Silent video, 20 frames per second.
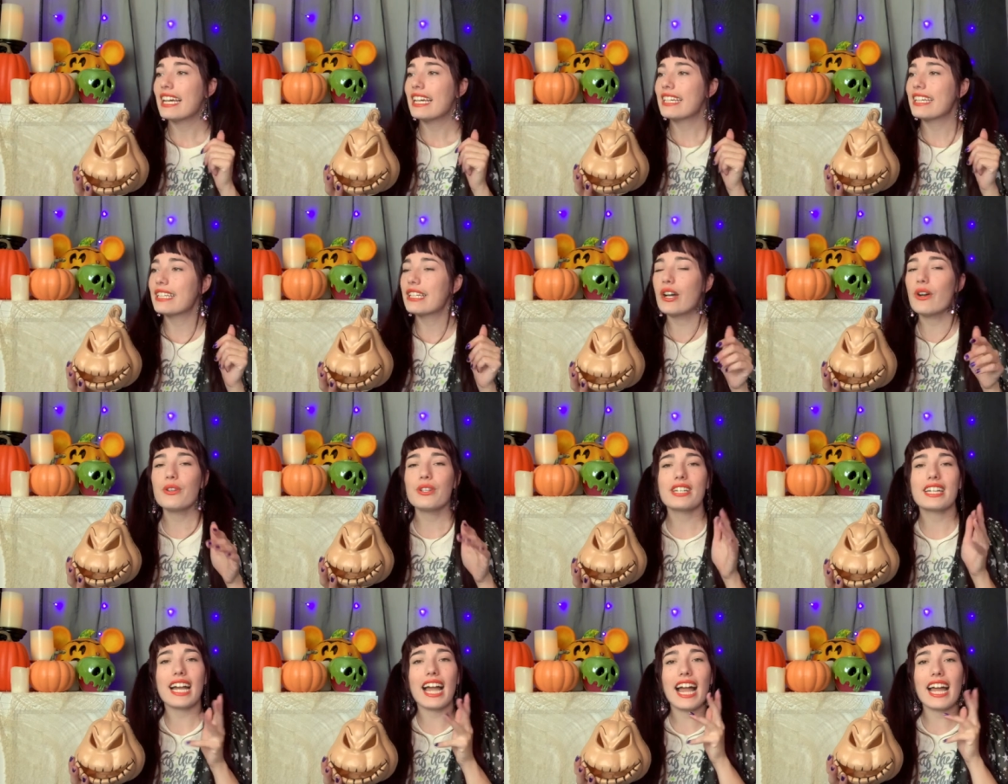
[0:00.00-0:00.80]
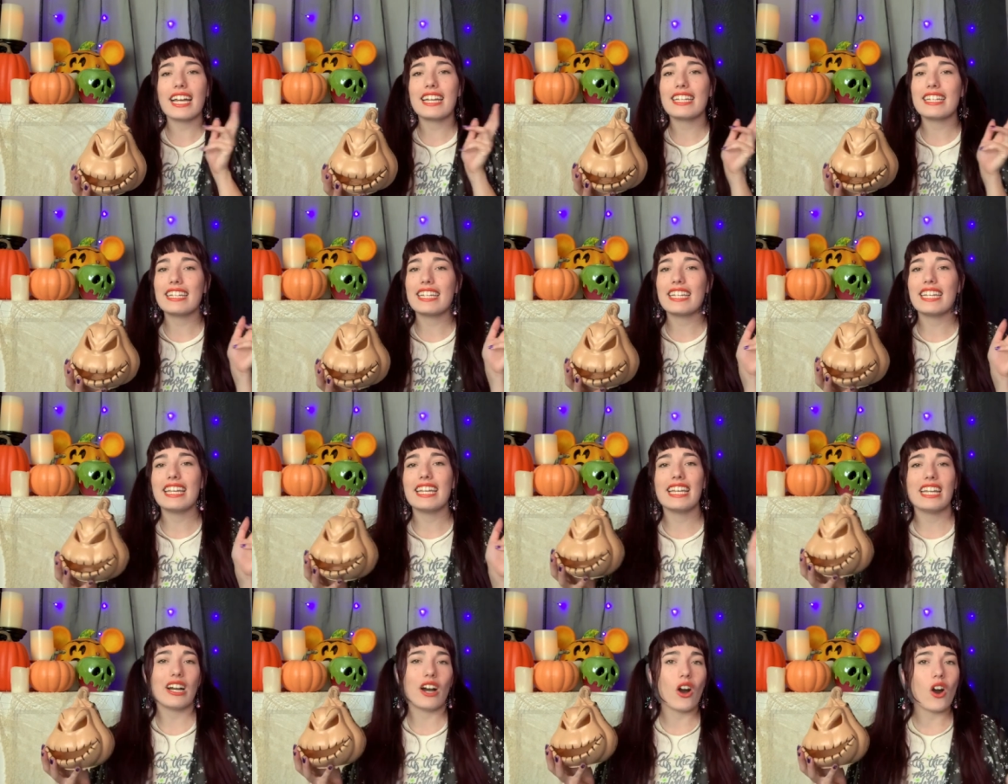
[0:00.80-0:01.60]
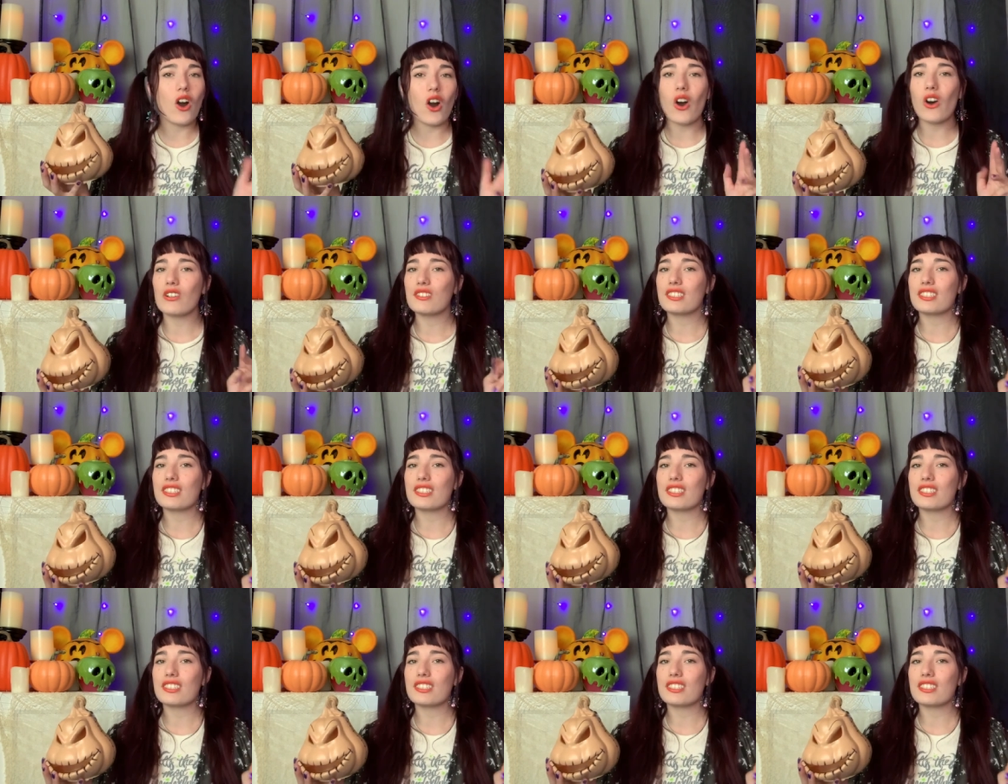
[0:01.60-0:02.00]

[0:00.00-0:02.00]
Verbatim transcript: you know, you got it all.